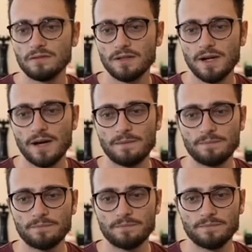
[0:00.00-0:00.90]

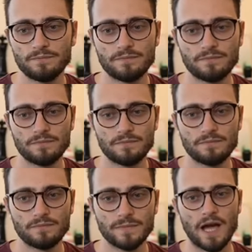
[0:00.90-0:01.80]
Um,
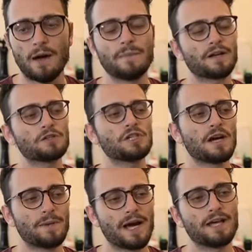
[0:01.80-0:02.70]
yeah, I'm not a G
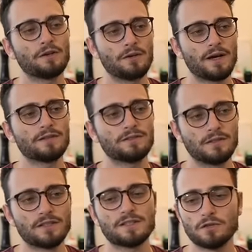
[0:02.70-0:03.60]
M. I, I know. I,
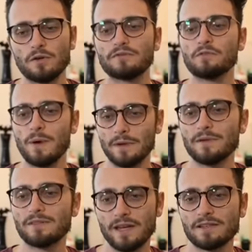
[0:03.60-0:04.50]
listen, you don't have to remind
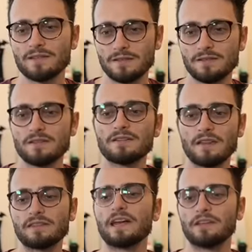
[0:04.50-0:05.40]
me. Thanks.
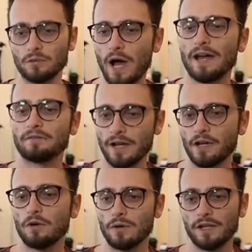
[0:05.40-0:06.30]
Th thank you. I, I
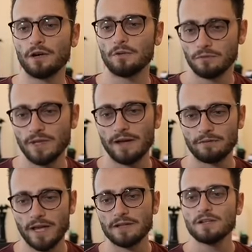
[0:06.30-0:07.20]
know. I know. Relax.
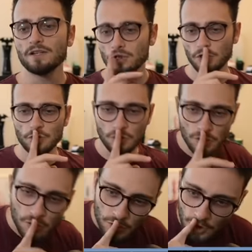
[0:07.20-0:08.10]
Relax. Shh,
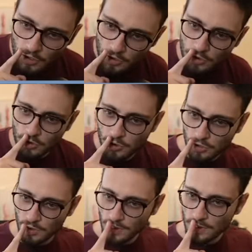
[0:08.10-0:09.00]
shh, shh, shh,
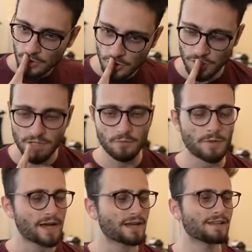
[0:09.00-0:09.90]
shh. It's like when
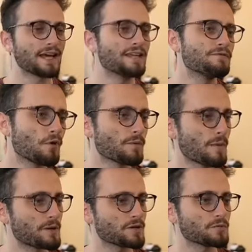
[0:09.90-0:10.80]
I got a ninety-four and
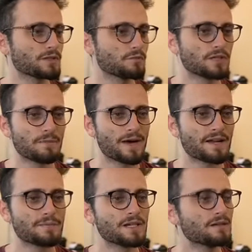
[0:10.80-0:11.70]
my parents would, would get mad
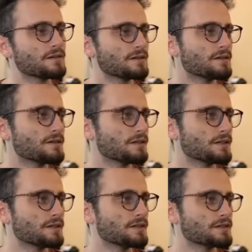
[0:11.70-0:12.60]
at me.
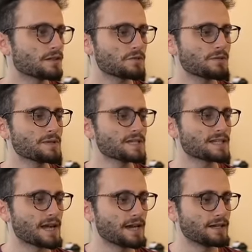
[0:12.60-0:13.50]
So, that's what I'm gonna
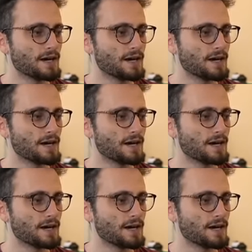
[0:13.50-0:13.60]
say.